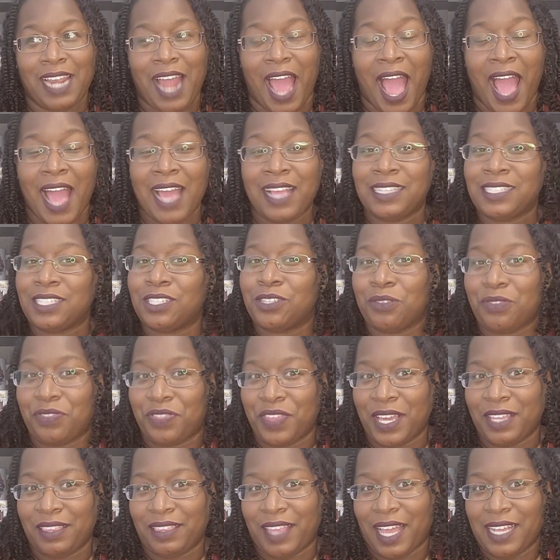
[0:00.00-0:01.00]
I still
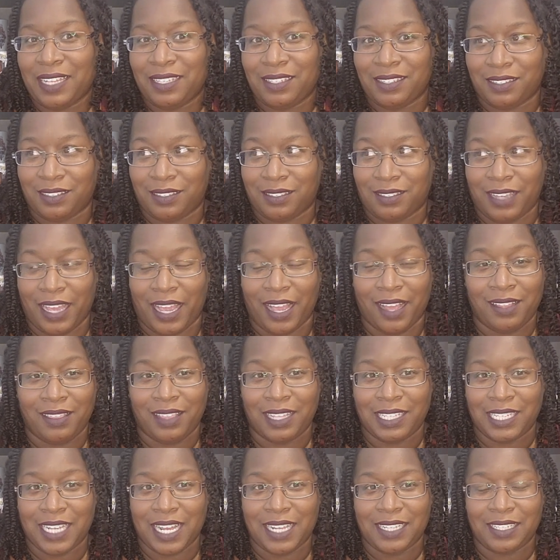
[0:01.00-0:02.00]
think they stand
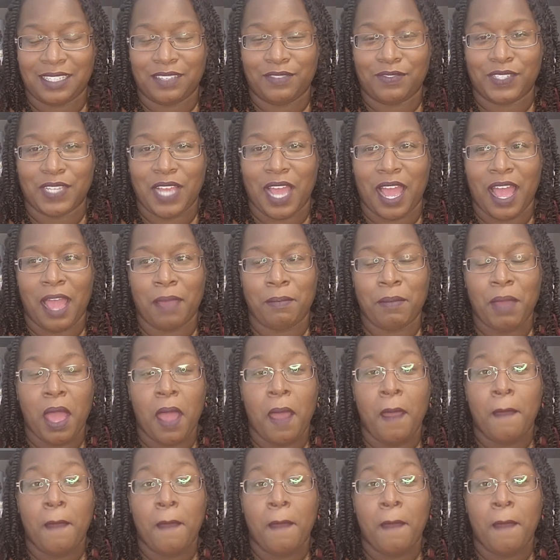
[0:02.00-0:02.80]
the test of time,